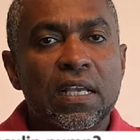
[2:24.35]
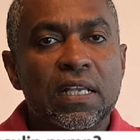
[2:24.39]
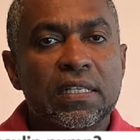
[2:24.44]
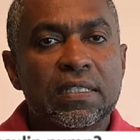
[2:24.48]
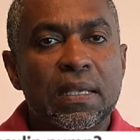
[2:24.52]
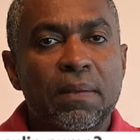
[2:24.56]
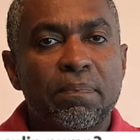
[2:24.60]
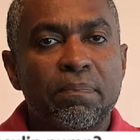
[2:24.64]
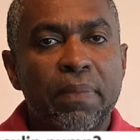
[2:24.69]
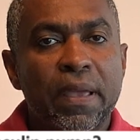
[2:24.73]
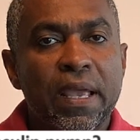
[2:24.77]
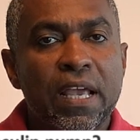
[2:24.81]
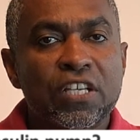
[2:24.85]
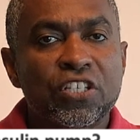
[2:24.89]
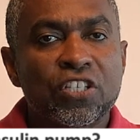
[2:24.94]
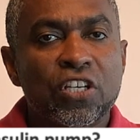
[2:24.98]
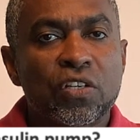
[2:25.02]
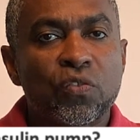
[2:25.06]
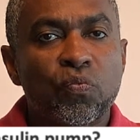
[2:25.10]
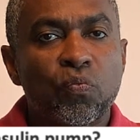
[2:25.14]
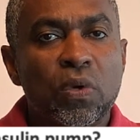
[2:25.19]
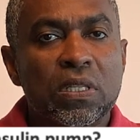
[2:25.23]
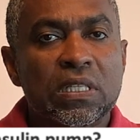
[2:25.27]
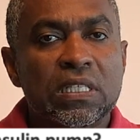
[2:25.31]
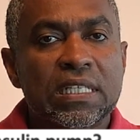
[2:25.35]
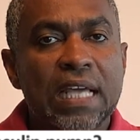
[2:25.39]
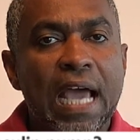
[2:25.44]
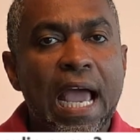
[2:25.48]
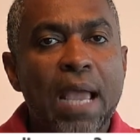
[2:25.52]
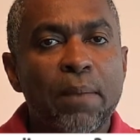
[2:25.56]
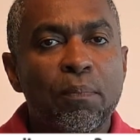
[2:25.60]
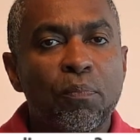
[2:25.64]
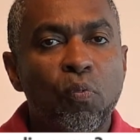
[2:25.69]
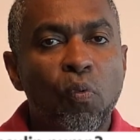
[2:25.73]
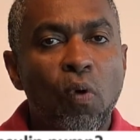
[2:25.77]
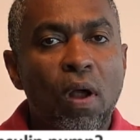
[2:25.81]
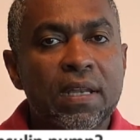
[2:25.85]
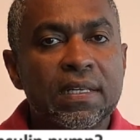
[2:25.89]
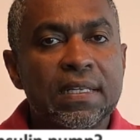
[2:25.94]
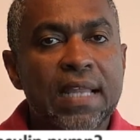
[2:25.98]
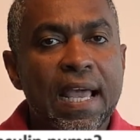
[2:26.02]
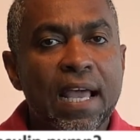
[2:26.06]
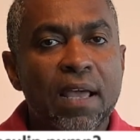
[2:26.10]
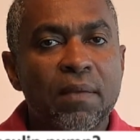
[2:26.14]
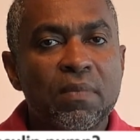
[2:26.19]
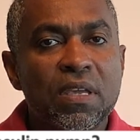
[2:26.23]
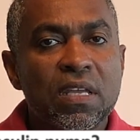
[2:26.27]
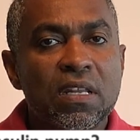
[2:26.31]
is a patient with type 1
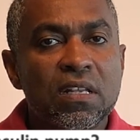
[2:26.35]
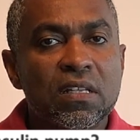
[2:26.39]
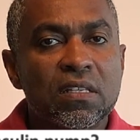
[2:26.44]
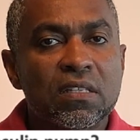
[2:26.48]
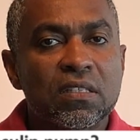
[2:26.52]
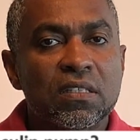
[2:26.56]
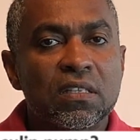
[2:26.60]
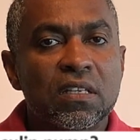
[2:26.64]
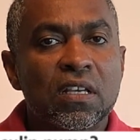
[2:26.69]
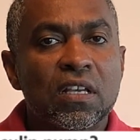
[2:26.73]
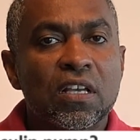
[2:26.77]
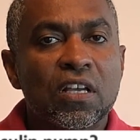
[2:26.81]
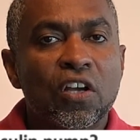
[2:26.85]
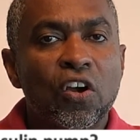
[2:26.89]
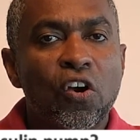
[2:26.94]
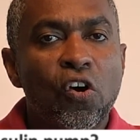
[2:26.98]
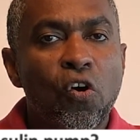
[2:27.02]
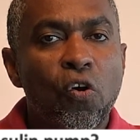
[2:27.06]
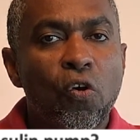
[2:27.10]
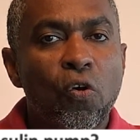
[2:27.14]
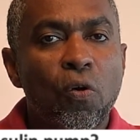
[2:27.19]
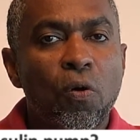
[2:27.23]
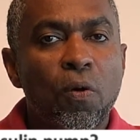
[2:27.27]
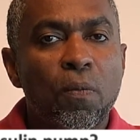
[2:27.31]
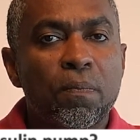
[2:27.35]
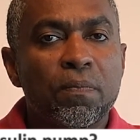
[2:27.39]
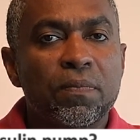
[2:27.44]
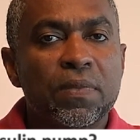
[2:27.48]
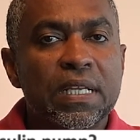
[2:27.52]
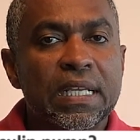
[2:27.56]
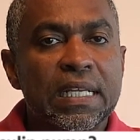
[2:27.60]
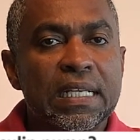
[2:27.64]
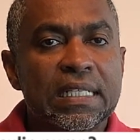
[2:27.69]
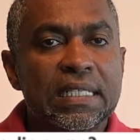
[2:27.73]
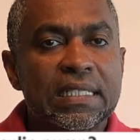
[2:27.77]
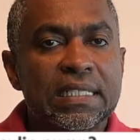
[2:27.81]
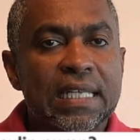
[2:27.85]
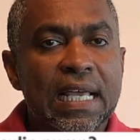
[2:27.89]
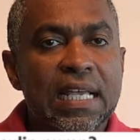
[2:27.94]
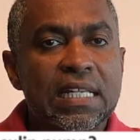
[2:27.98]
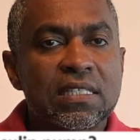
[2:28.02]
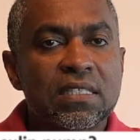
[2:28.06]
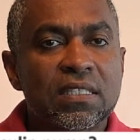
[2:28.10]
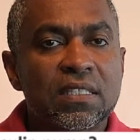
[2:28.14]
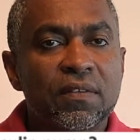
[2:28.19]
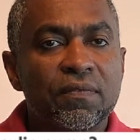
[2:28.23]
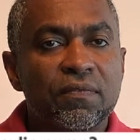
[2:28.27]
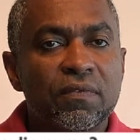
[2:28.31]
diabetes or
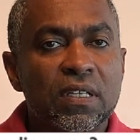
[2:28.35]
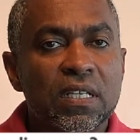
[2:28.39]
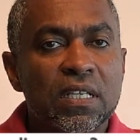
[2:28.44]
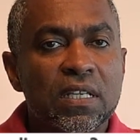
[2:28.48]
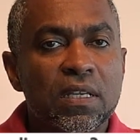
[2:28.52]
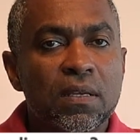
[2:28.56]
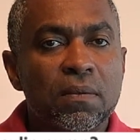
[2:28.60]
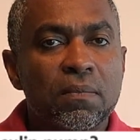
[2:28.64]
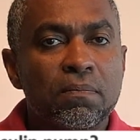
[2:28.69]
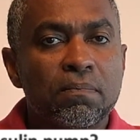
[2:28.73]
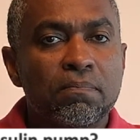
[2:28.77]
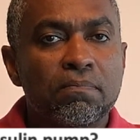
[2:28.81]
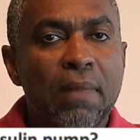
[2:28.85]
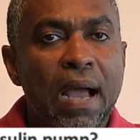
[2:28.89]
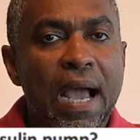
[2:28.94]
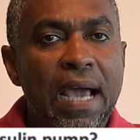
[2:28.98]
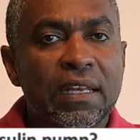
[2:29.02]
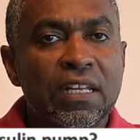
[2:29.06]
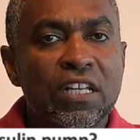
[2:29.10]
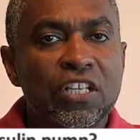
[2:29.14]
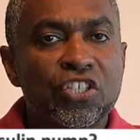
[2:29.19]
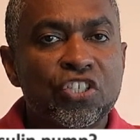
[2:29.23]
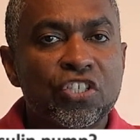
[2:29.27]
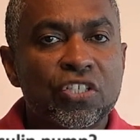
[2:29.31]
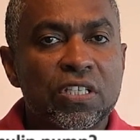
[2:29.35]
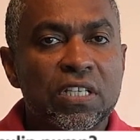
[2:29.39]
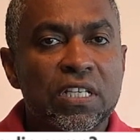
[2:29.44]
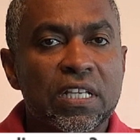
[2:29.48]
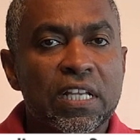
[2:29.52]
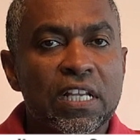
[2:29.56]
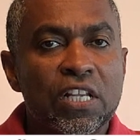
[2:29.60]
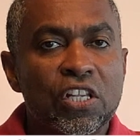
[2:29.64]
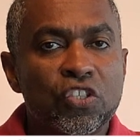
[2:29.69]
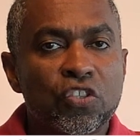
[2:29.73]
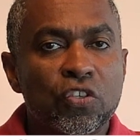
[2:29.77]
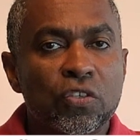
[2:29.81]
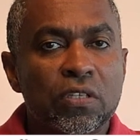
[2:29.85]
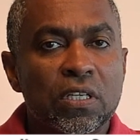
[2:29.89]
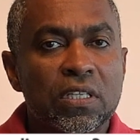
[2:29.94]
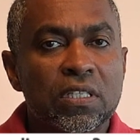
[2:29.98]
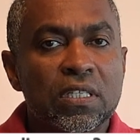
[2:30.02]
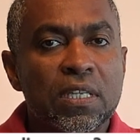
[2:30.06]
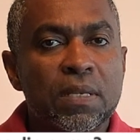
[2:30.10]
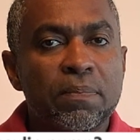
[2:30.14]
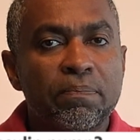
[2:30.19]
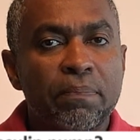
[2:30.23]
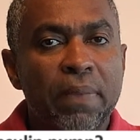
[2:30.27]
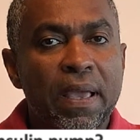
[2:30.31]
intensively managed
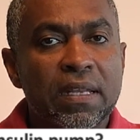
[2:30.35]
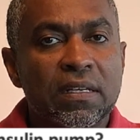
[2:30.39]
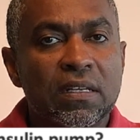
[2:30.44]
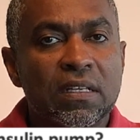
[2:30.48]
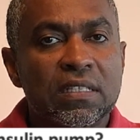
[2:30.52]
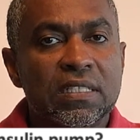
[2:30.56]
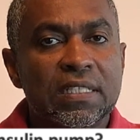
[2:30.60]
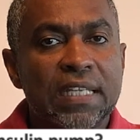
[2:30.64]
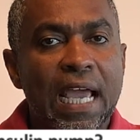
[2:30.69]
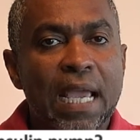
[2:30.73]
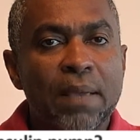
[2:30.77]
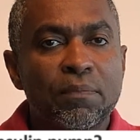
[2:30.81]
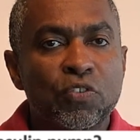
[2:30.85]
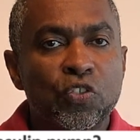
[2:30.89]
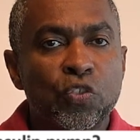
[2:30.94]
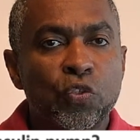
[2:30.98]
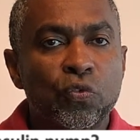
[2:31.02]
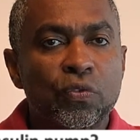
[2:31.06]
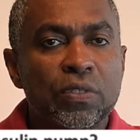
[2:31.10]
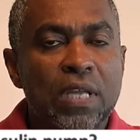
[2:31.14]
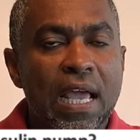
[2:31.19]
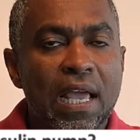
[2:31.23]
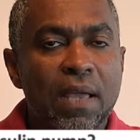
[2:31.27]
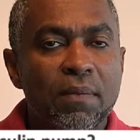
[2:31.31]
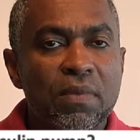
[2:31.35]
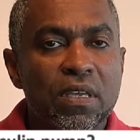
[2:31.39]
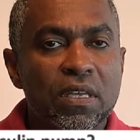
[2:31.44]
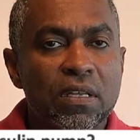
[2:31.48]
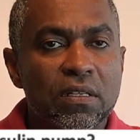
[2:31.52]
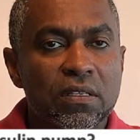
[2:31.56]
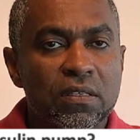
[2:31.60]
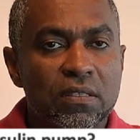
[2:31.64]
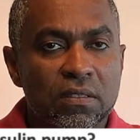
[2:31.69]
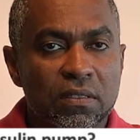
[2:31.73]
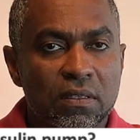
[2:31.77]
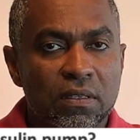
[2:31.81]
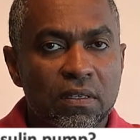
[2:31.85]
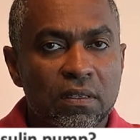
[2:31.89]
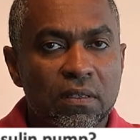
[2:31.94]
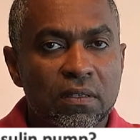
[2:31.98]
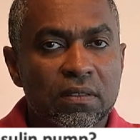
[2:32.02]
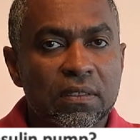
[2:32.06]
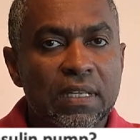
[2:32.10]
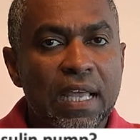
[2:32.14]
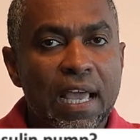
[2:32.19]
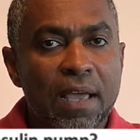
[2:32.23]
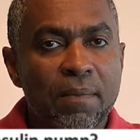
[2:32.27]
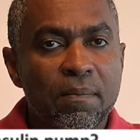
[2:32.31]
insulin dependent type 2 diabetes
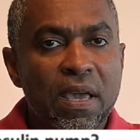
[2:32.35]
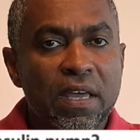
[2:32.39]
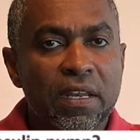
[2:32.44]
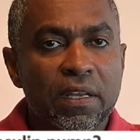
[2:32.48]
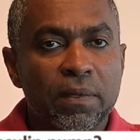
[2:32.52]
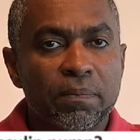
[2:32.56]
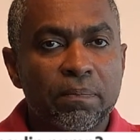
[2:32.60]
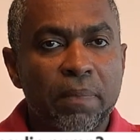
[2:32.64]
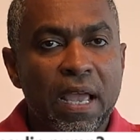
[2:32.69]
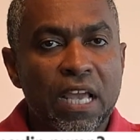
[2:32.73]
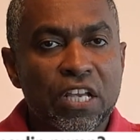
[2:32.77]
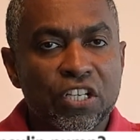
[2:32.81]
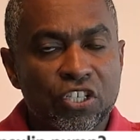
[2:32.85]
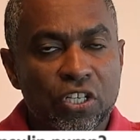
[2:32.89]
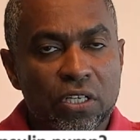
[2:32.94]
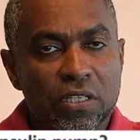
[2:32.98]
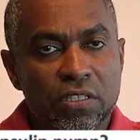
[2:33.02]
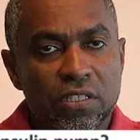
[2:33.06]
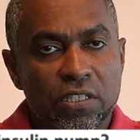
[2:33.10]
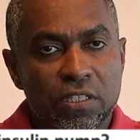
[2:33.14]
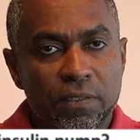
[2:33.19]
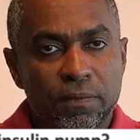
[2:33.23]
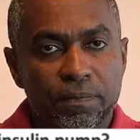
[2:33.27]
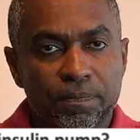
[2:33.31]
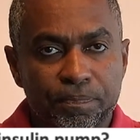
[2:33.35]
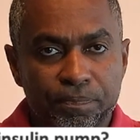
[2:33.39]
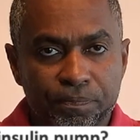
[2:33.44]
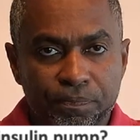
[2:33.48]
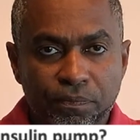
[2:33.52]
diabetic patient